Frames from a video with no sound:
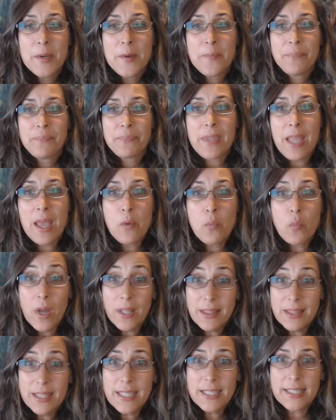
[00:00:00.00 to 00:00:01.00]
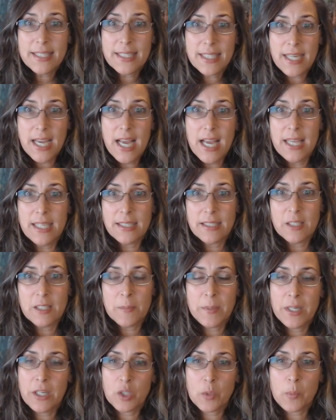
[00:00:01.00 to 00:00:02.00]
And what this does is,
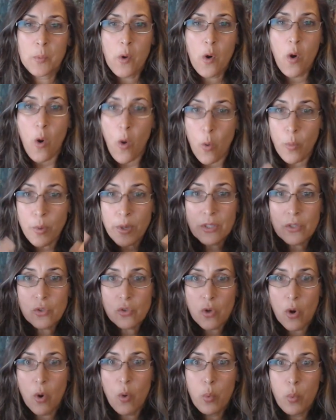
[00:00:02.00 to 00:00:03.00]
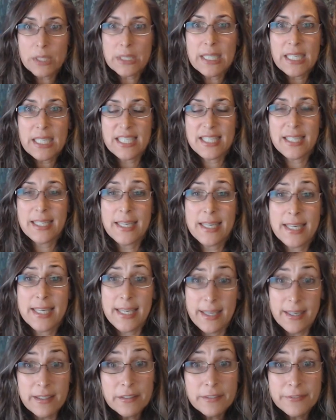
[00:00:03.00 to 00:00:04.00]
because we're always so willing to
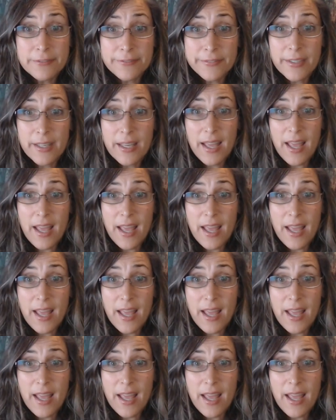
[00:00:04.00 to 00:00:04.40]
give